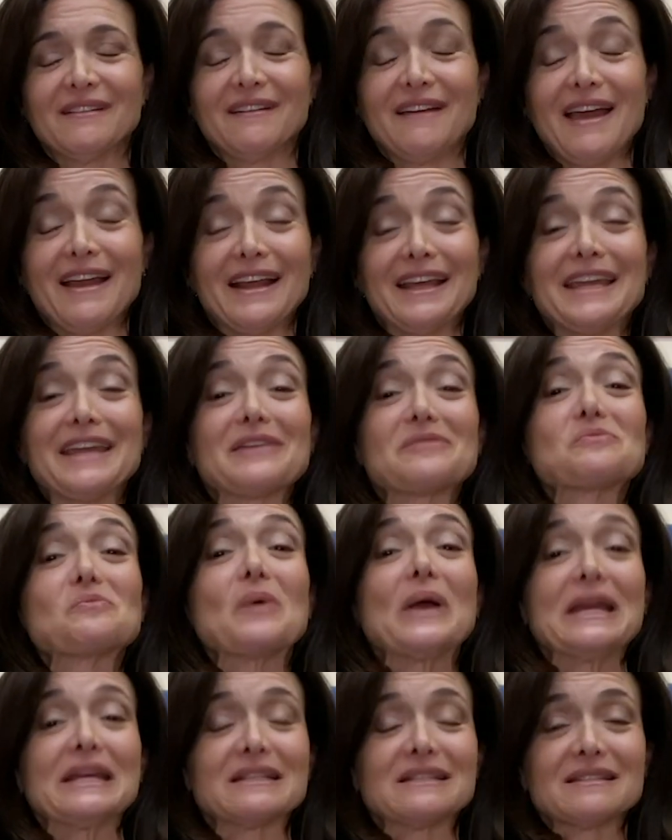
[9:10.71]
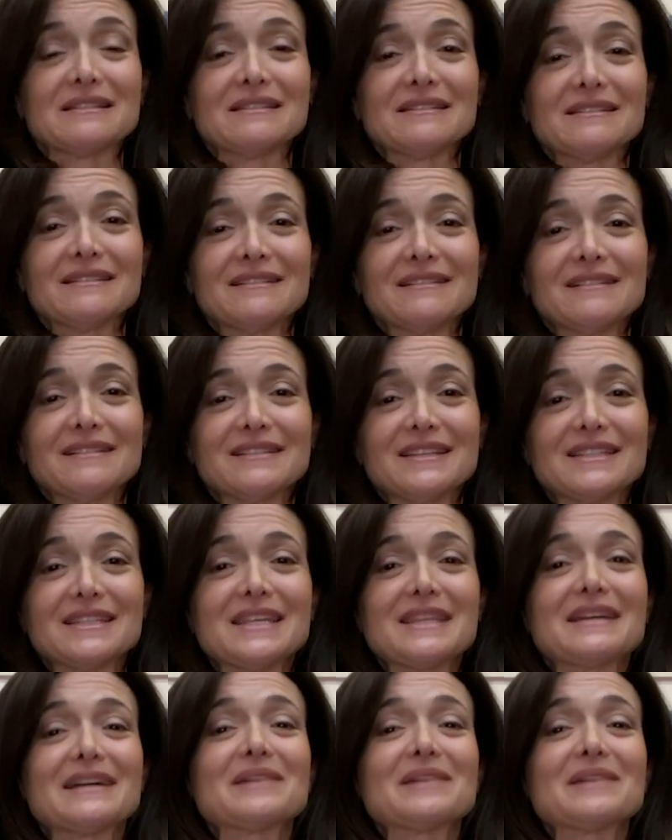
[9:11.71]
and I can't wait to see the